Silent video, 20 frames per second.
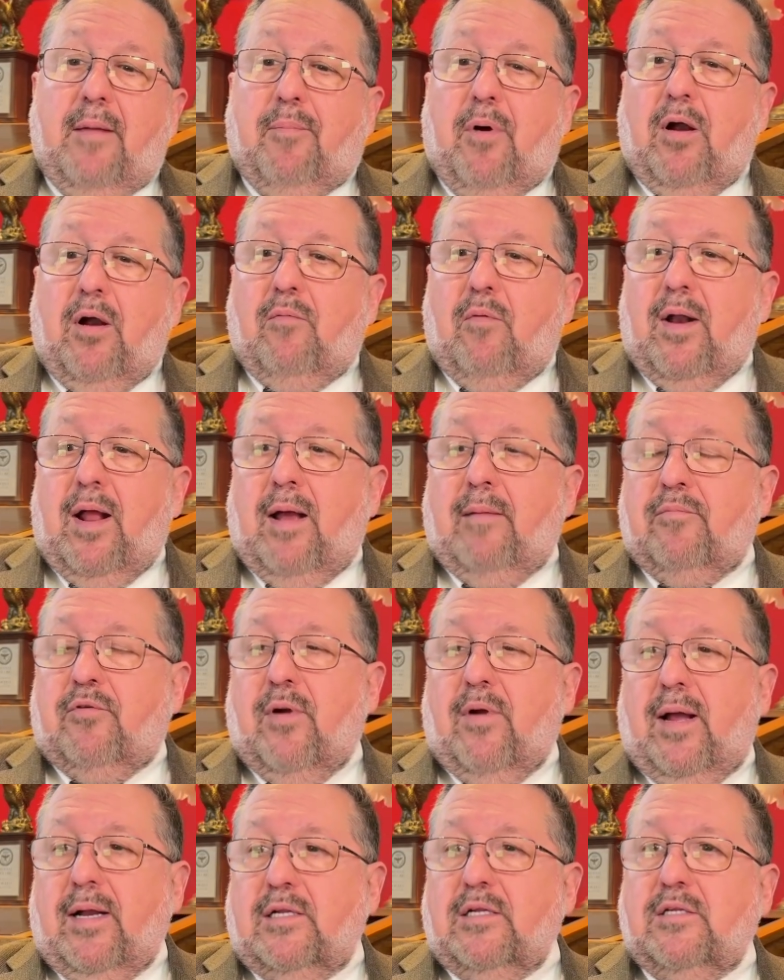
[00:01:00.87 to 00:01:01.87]
part of what I'm
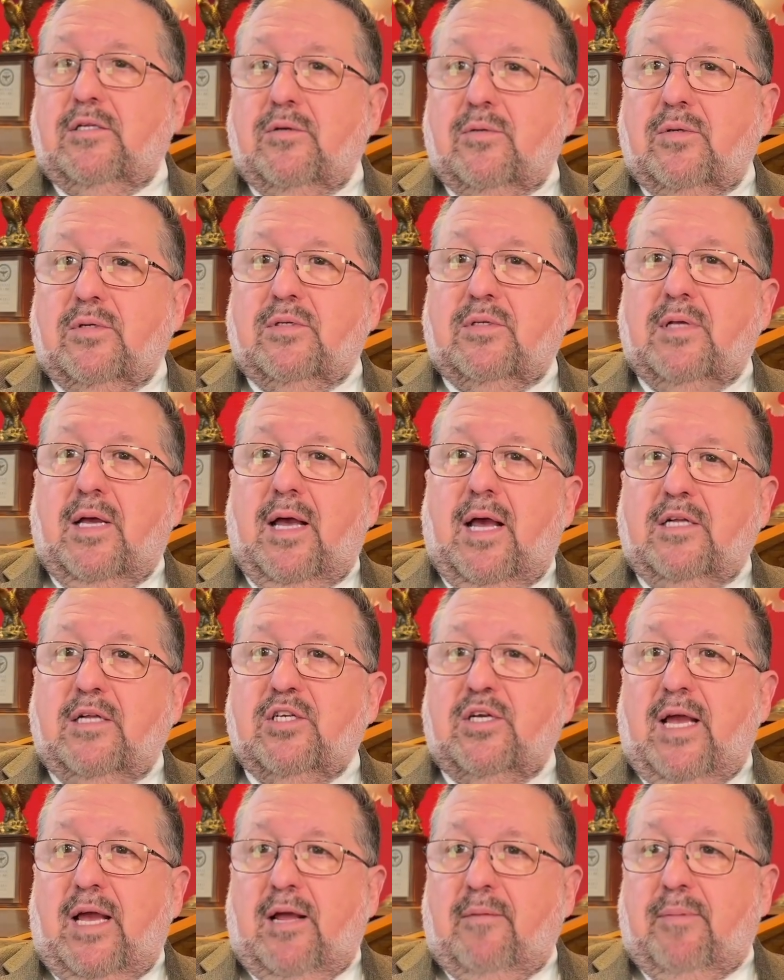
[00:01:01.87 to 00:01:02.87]
trying to do is
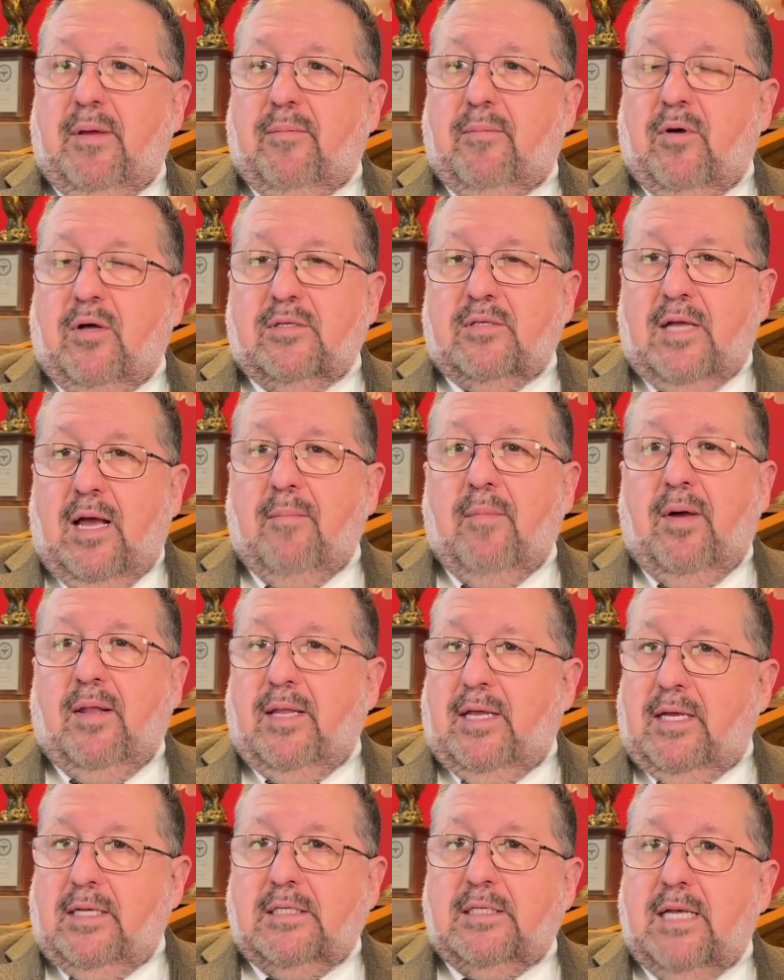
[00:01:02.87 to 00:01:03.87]
educate people, because I'm on
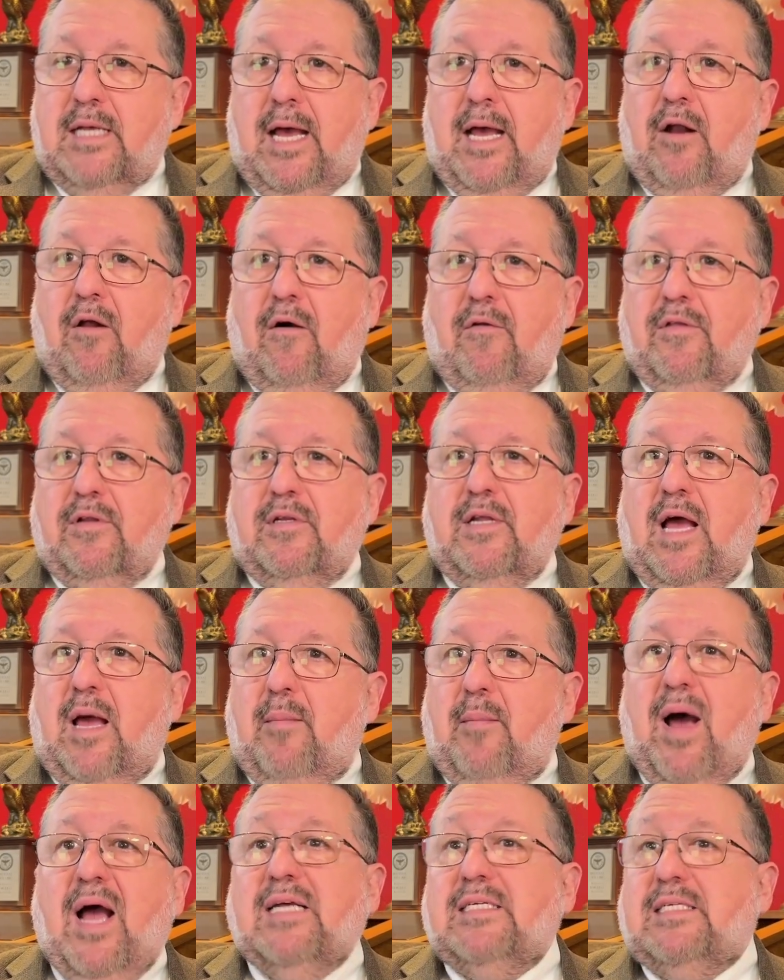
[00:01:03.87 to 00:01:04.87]
the inside all the
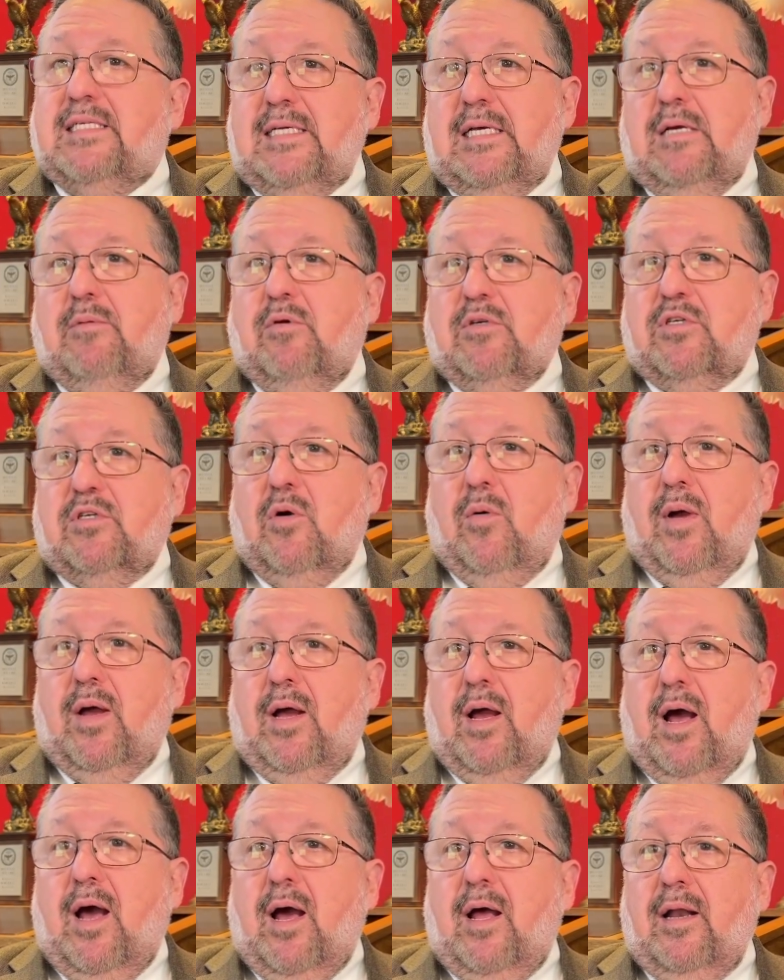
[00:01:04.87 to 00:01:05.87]
time. I see what's going
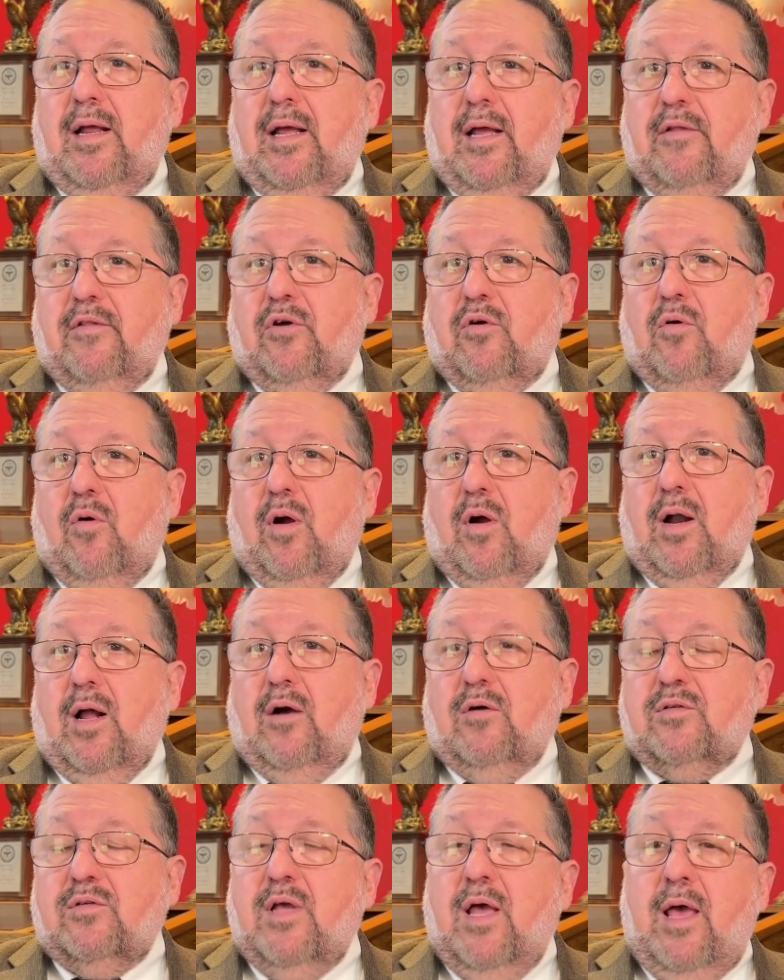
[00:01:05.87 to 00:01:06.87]
on in the
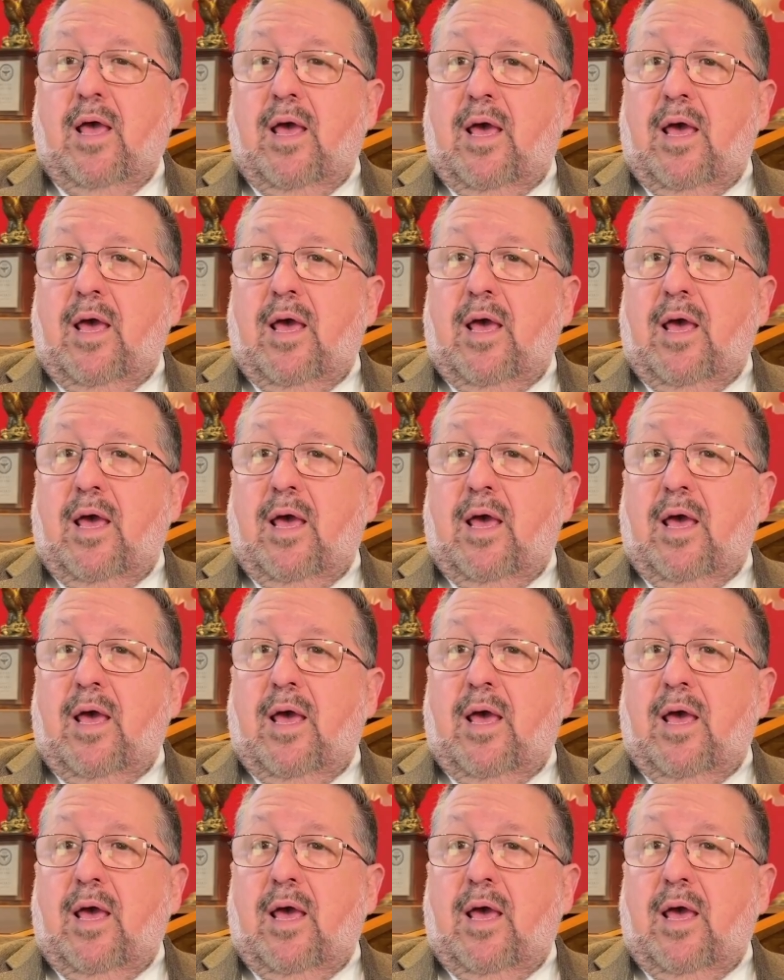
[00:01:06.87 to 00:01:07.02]
courthouse.